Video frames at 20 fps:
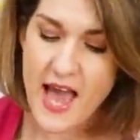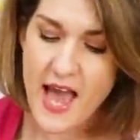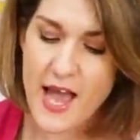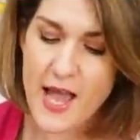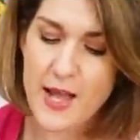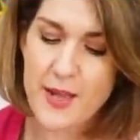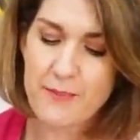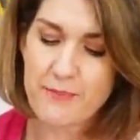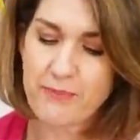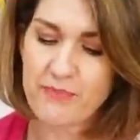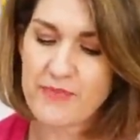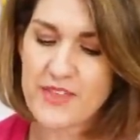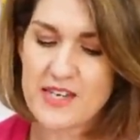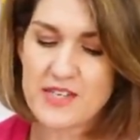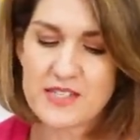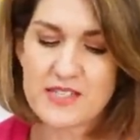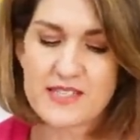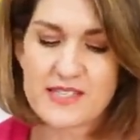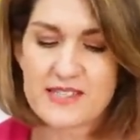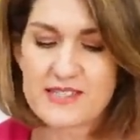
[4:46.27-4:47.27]

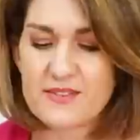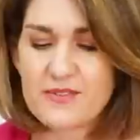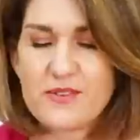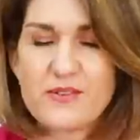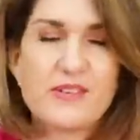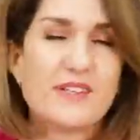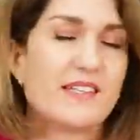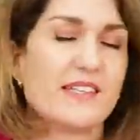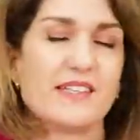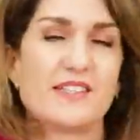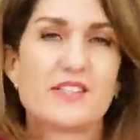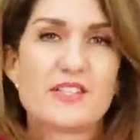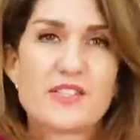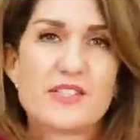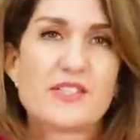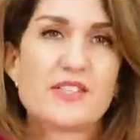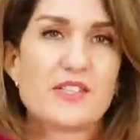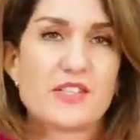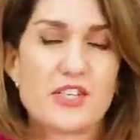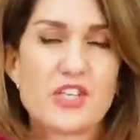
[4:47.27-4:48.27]
It's
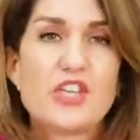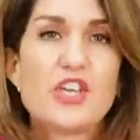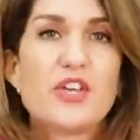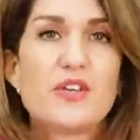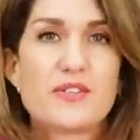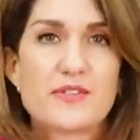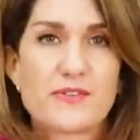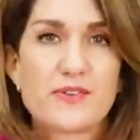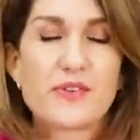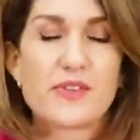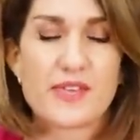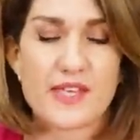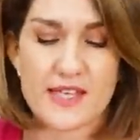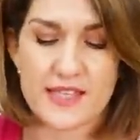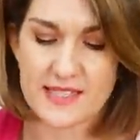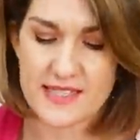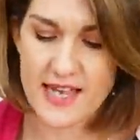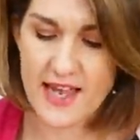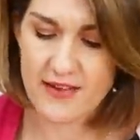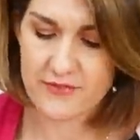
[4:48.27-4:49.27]
just such a useful
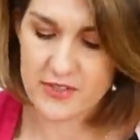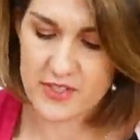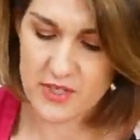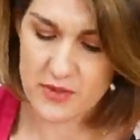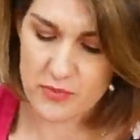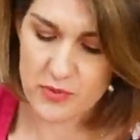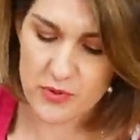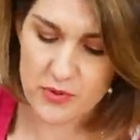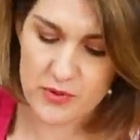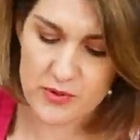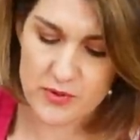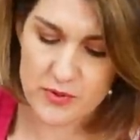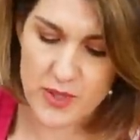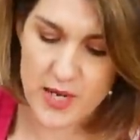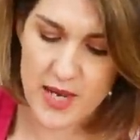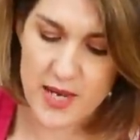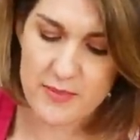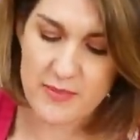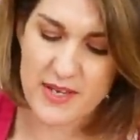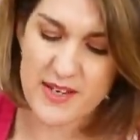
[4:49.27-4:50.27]
thing to have in your
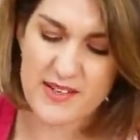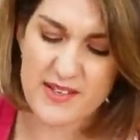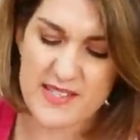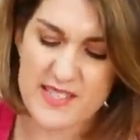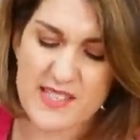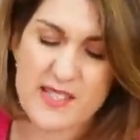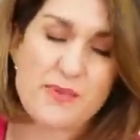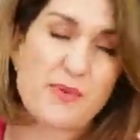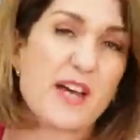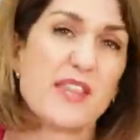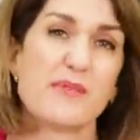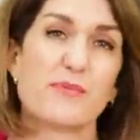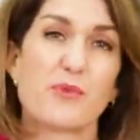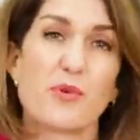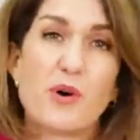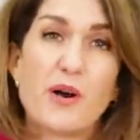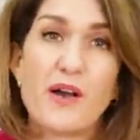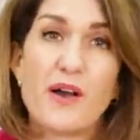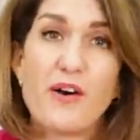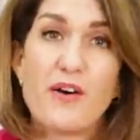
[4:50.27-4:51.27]
wardrobe, and I do wear them
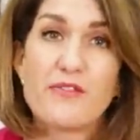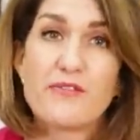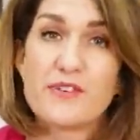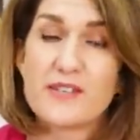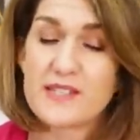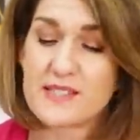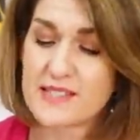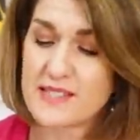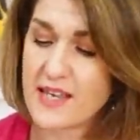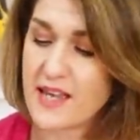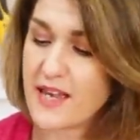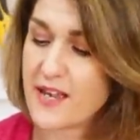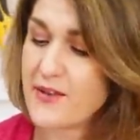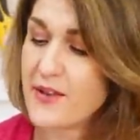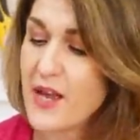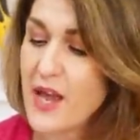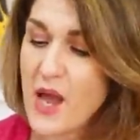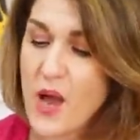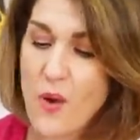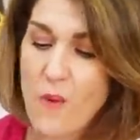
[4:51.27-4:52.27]
quite often, so
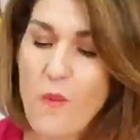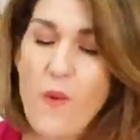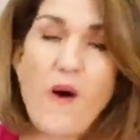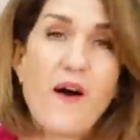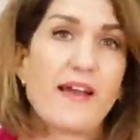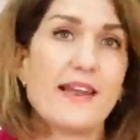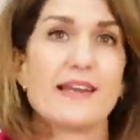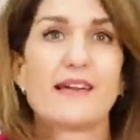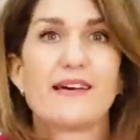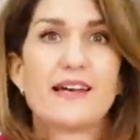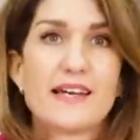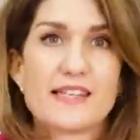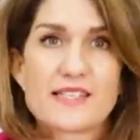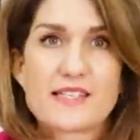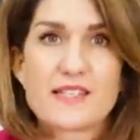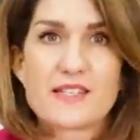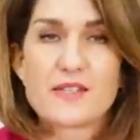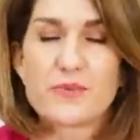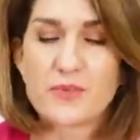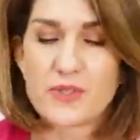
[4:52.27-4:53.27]
why not add
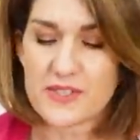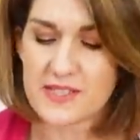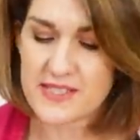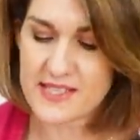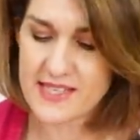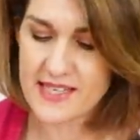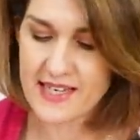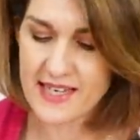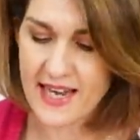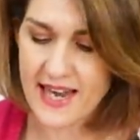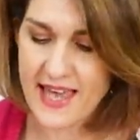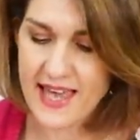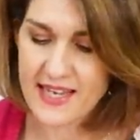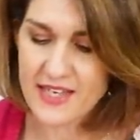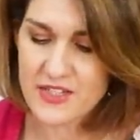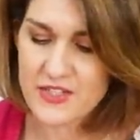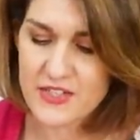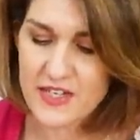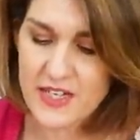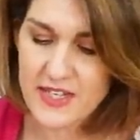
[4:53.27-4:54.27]
another one to the
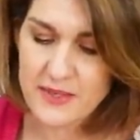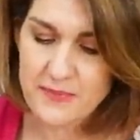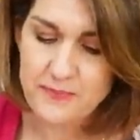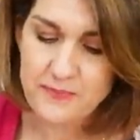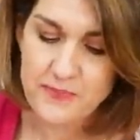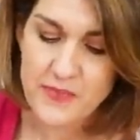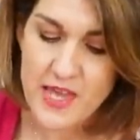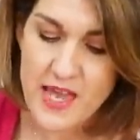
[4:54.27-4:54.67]
collection?